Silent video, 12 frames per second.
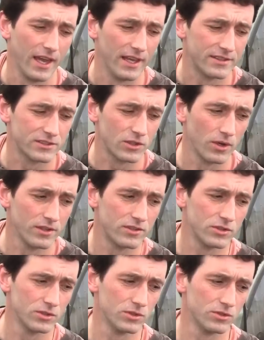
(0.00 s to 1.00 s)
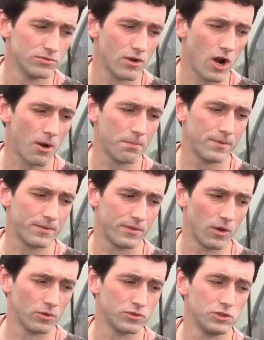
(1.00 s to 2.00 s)
it's going to rob
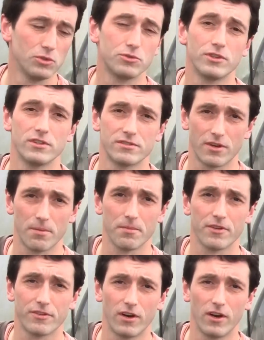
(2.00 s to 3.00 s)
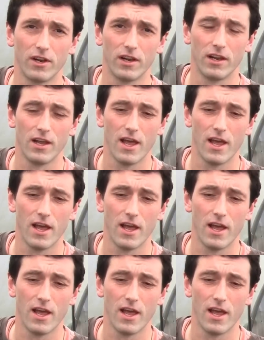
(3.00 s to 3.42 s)
those nutrients from the soil.